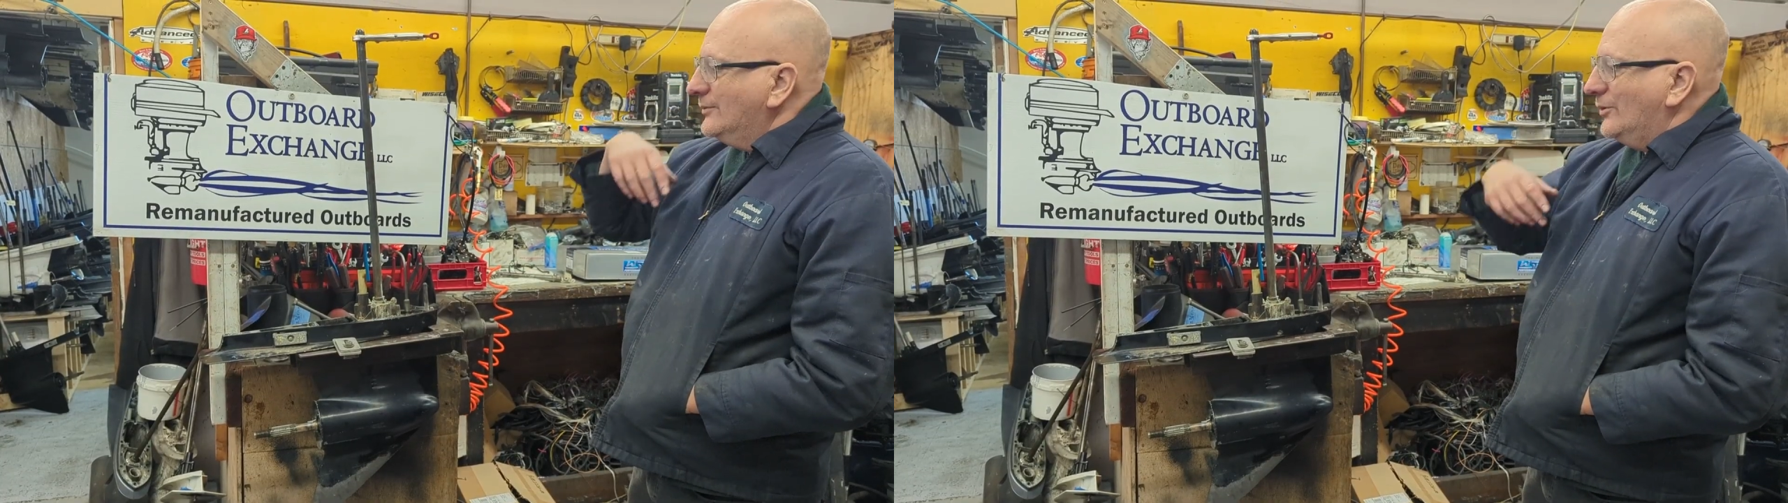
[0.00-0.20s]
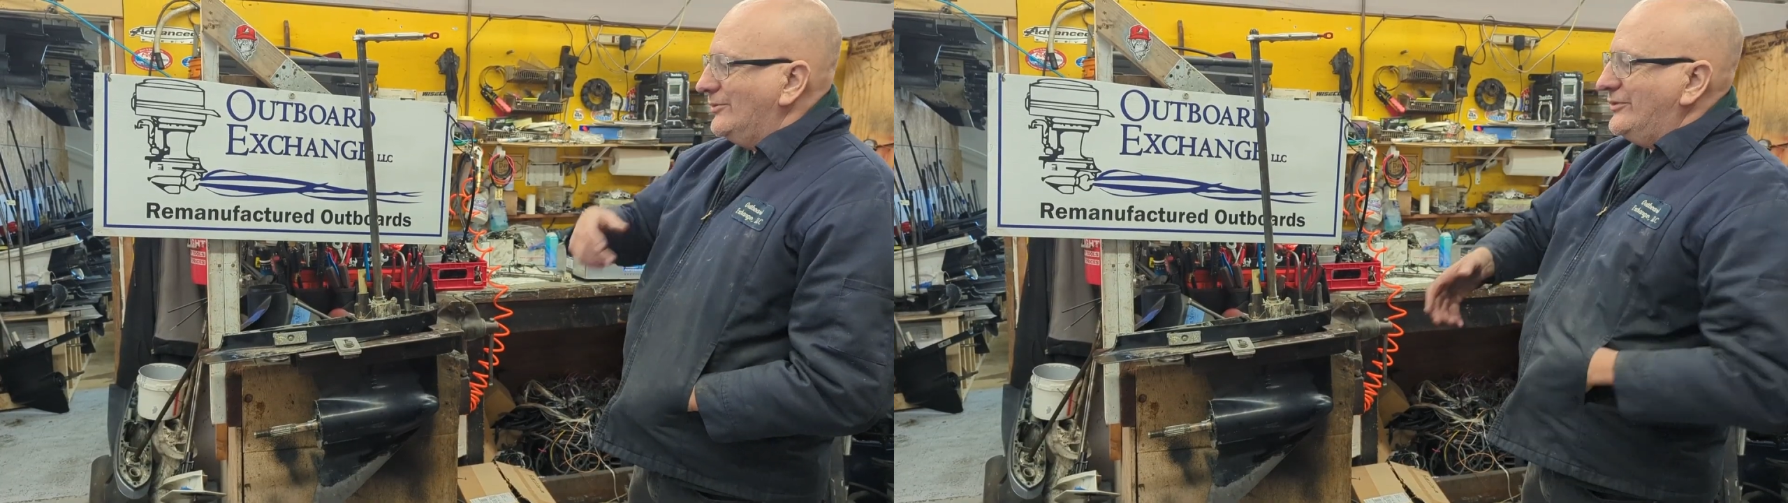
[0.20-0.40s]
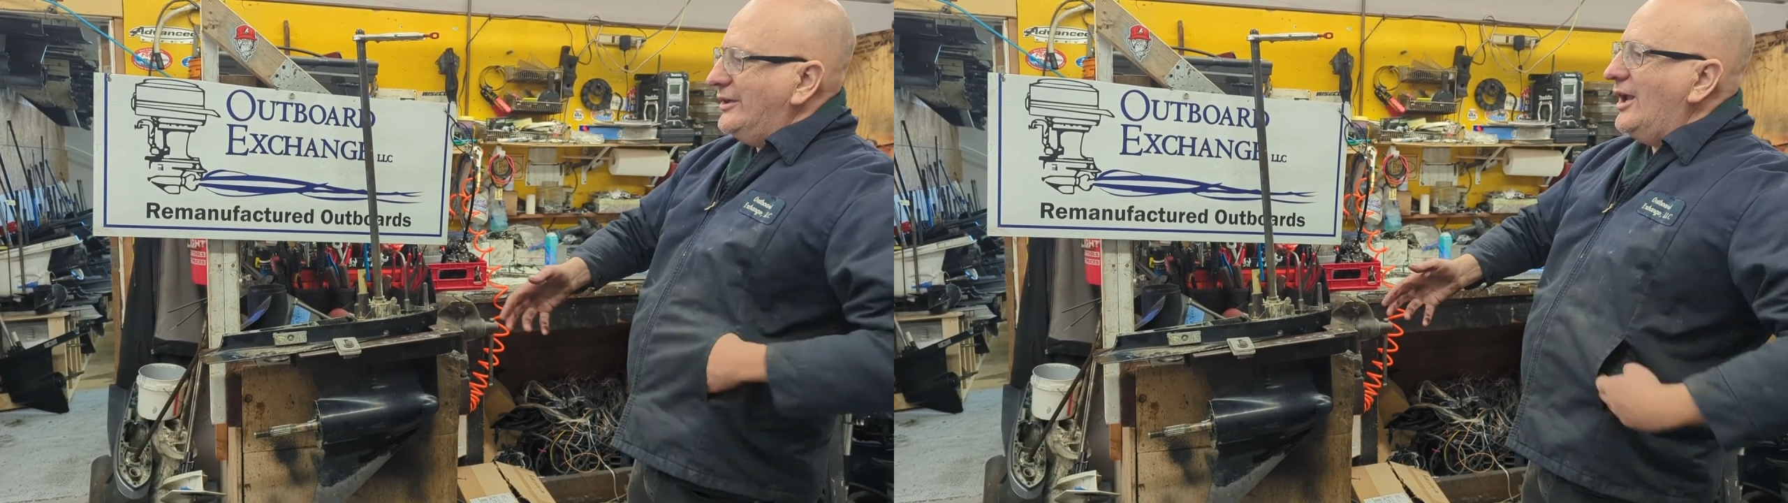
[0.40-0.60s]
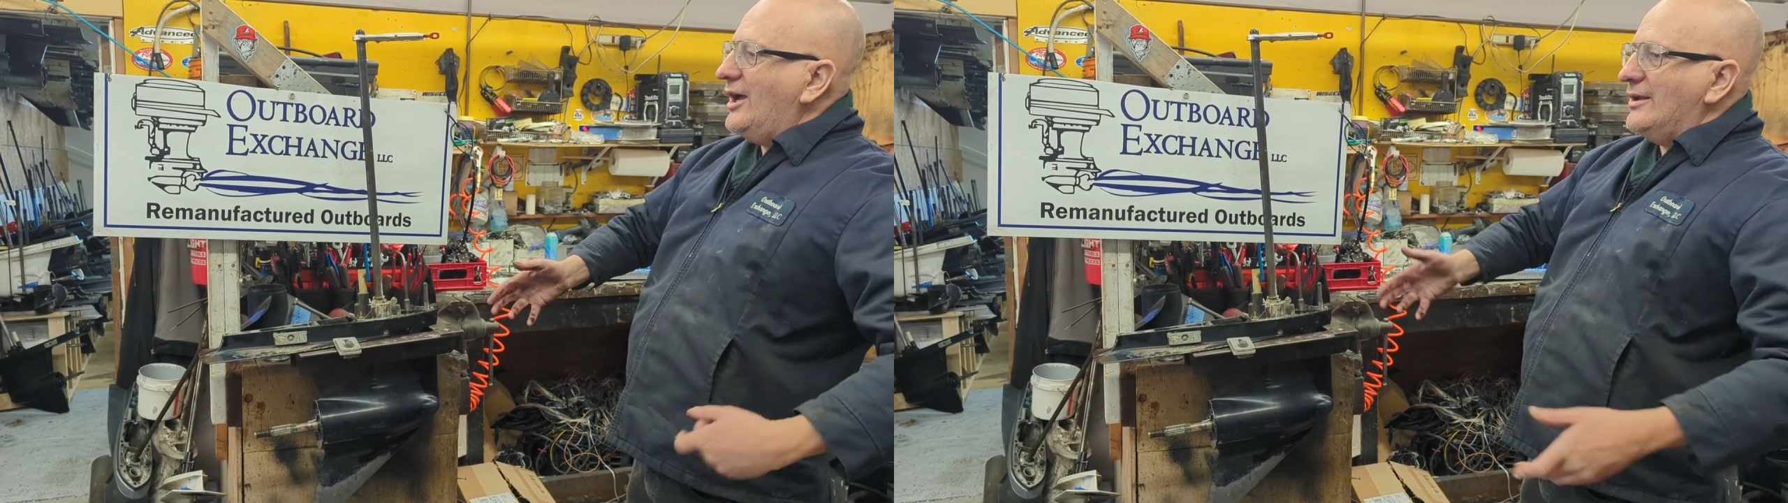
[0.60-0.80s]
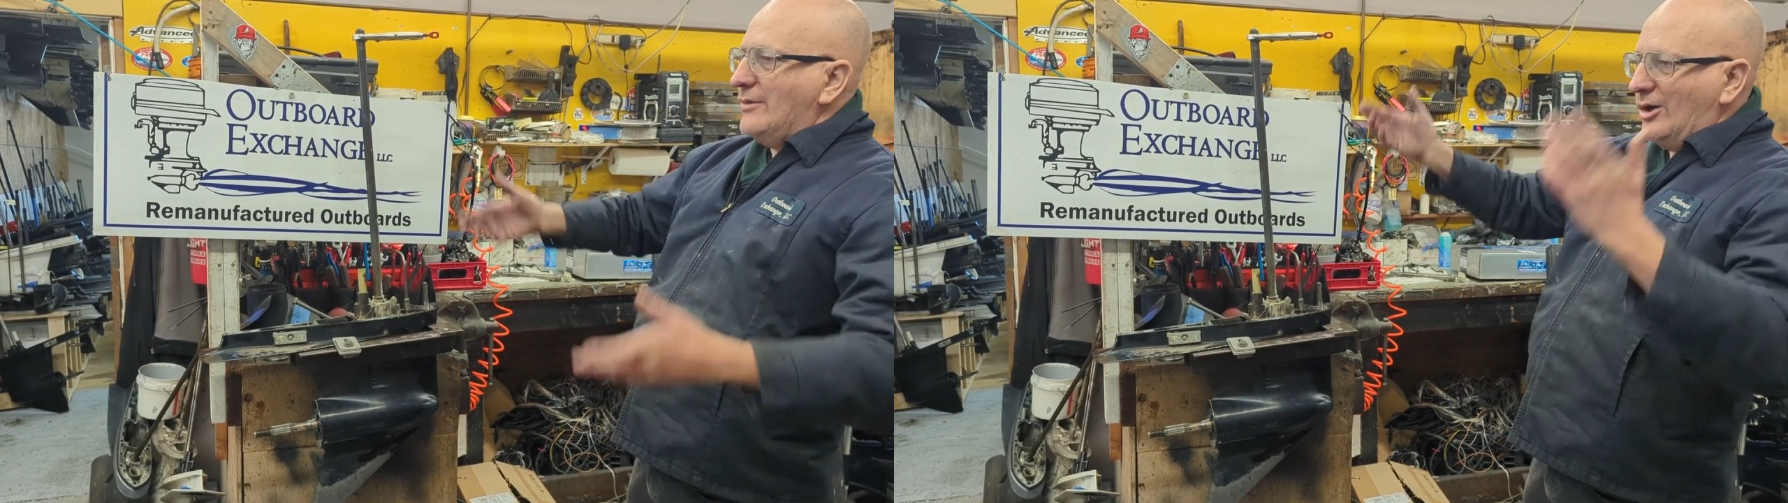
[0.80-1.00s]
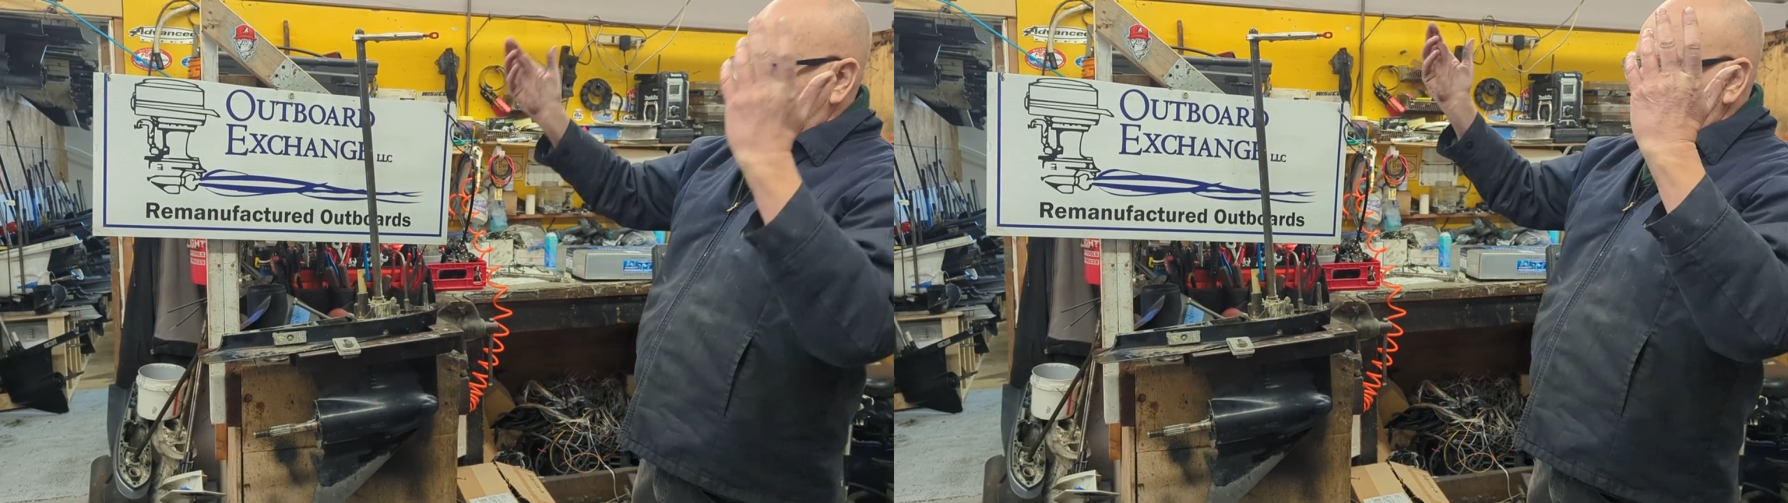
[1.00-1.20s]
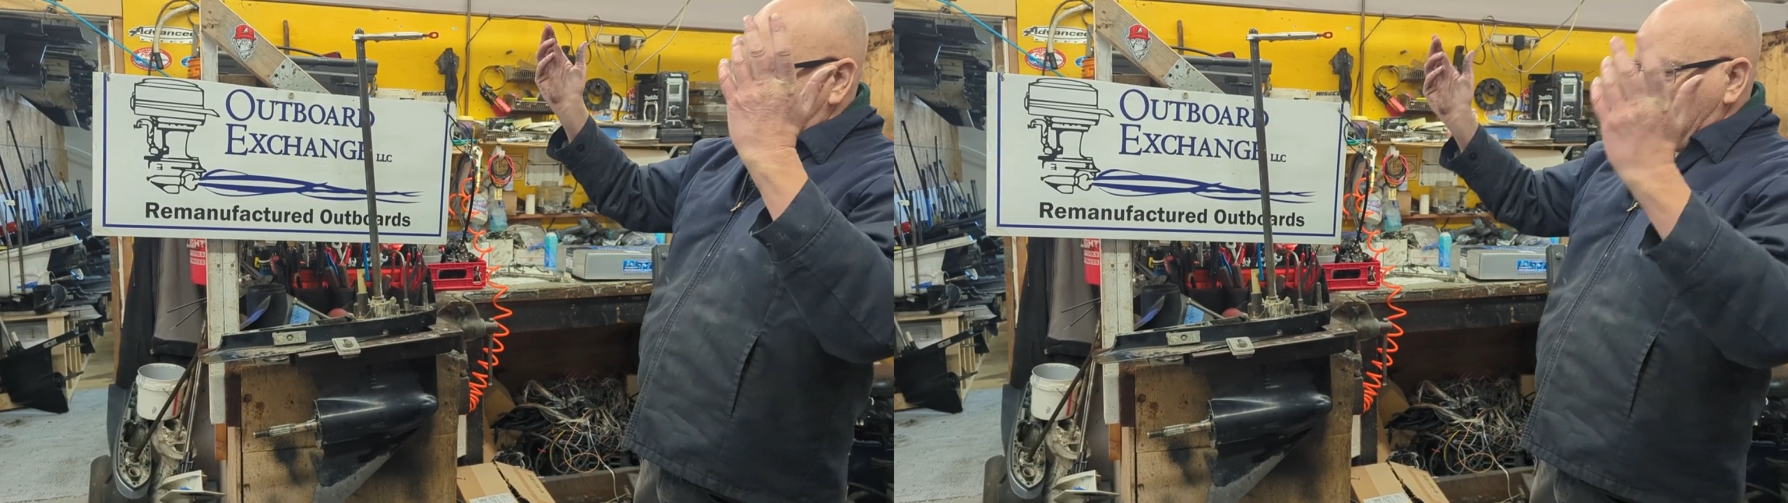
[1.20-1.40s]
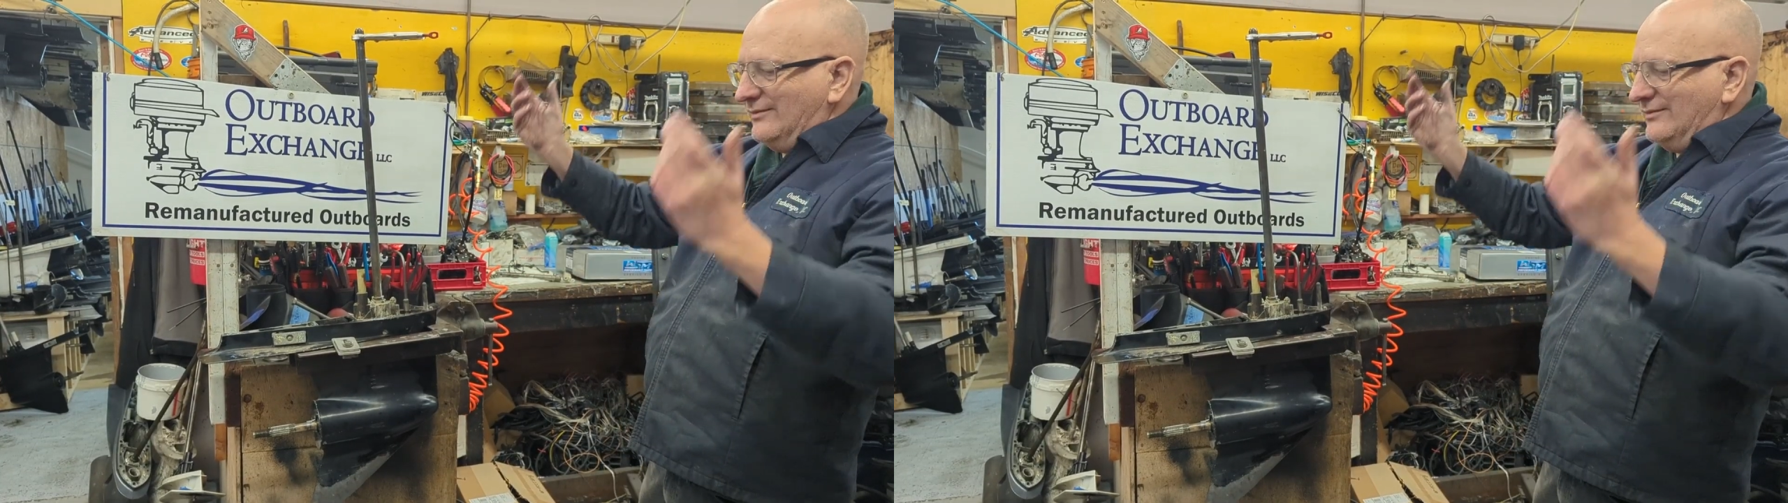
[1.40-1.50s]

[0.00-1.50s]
will fit on a motor,